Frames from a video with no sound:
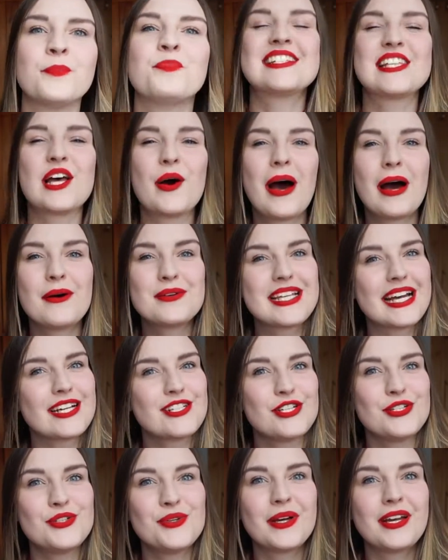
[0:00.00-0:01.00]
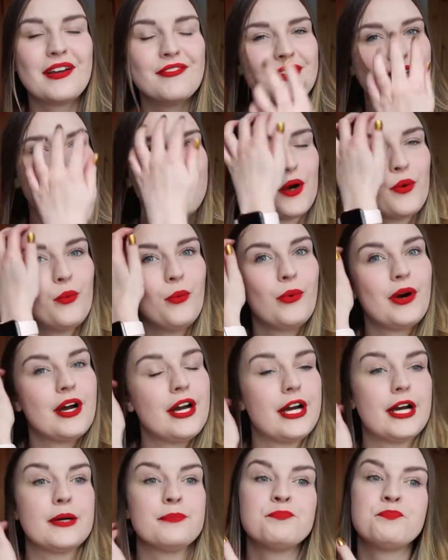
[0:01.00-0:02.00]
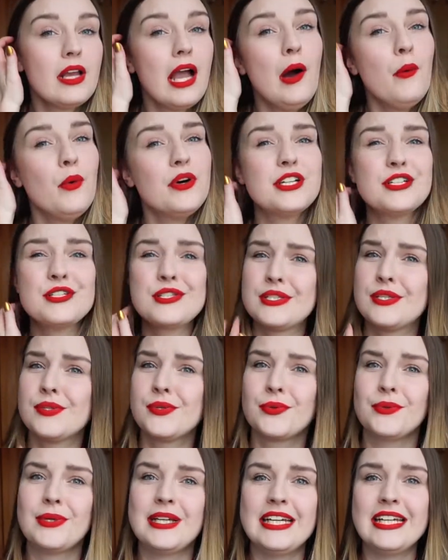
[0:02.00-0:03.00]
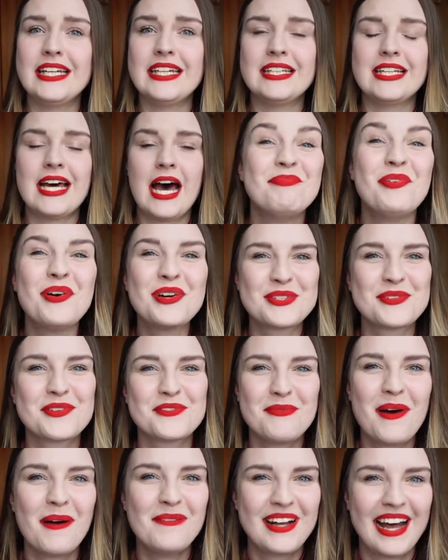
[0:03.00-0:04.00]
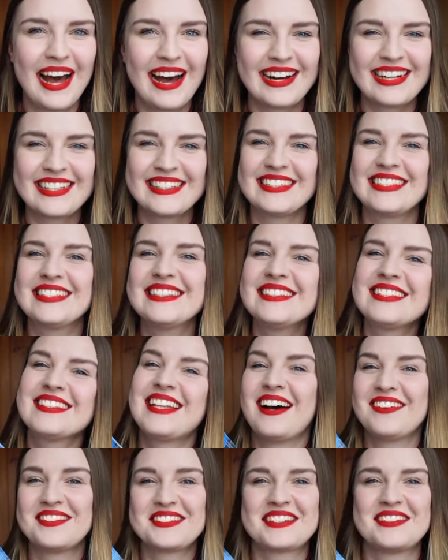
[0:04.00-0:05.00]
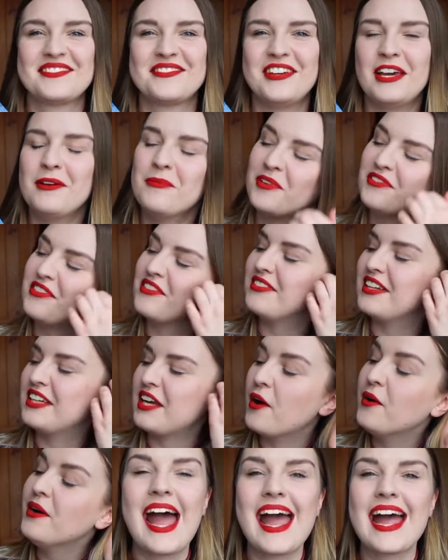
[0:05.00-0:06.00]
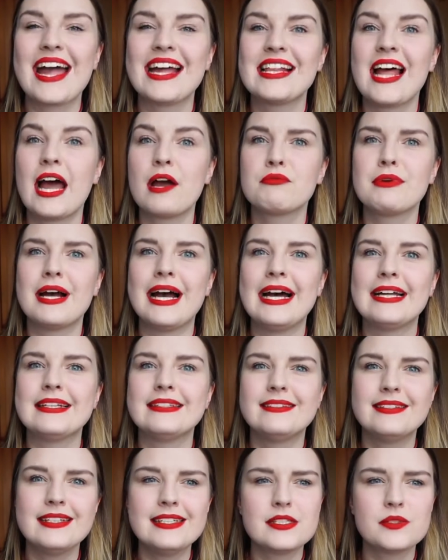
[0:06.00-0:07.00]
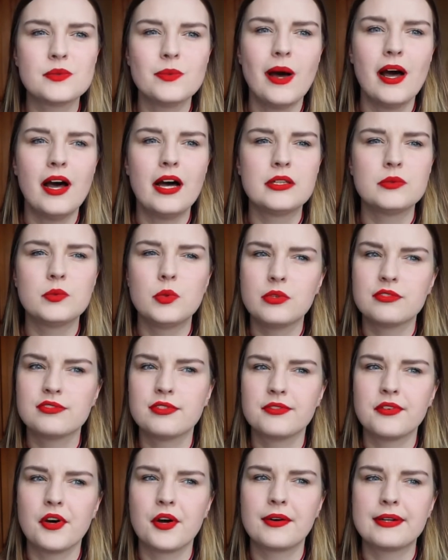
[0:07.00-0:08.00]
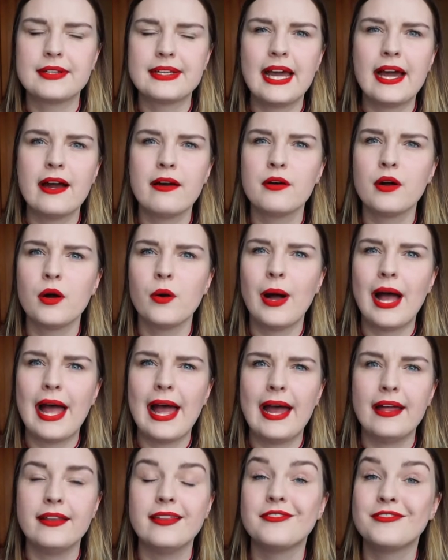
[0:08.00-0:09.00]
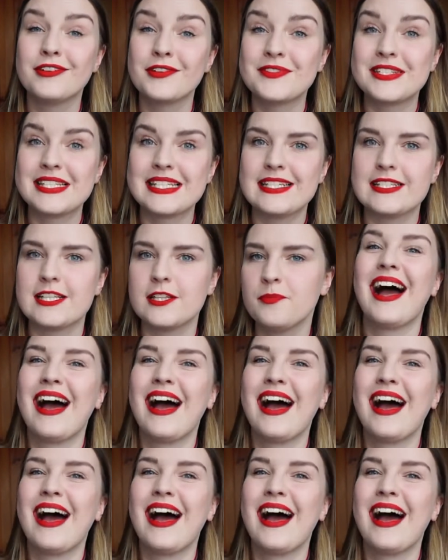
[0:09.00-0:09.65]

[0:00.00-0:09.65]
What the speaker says: So I was actually doing a video where I wanted to read books with mom characters. That was the theme of the video. And I read this one, Wolf of Lauren Yarrow, and The Fifth Season.